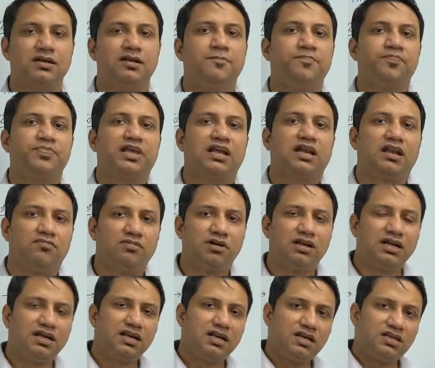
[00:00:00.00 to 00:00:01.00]
level
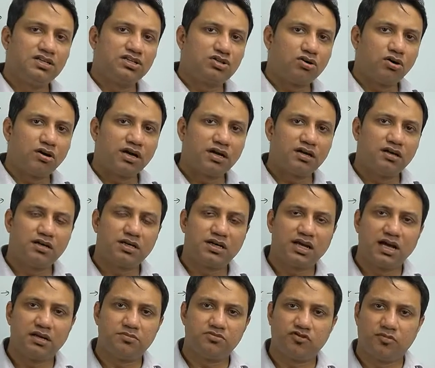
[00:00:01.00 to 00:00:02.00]
in historical
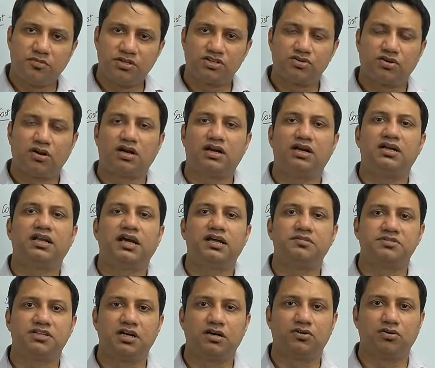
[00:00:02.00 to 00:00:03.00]
times, from historical times
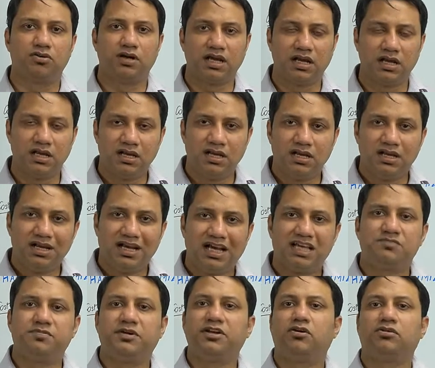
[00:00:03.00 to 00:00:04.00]
till today, has
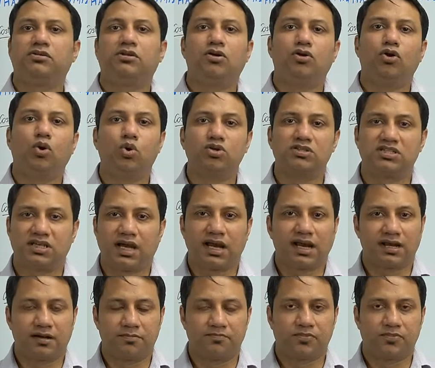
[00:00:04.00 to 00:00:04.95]
been on the low side.